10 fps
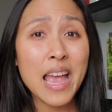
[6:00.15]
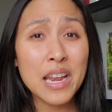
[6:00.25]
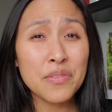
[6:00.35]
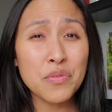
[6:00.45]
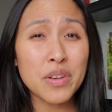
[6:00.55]
And
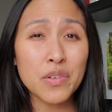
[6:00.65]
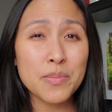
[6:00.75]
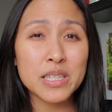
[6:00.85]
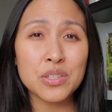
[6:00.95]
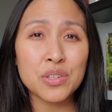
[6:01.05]
if you've never
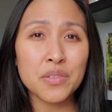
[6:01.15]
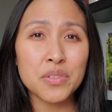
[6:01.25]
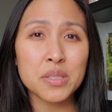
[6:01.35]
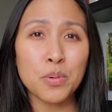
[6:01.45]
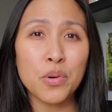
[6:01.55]
been to Two
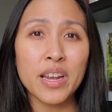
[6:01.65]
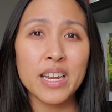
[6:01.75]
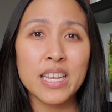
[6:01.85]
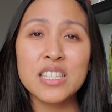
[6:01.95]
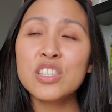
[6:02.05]
Lovers
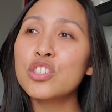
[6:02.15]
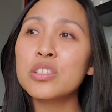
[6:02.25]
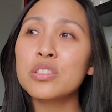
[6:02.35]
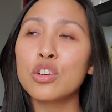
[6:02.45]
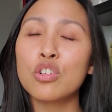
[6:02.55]
Point, it is
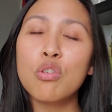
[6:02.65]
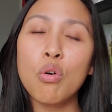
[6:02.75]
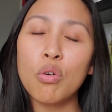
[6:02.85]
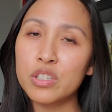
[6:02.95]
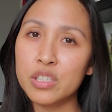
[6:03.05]
just a
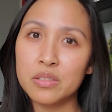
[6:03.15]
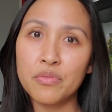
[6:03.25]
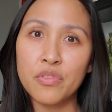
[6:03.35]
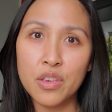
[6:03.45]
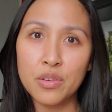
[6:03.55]
gorgeous
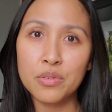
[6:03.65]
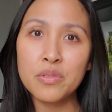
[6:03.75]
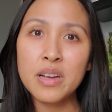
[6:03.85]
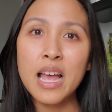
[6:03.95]
view.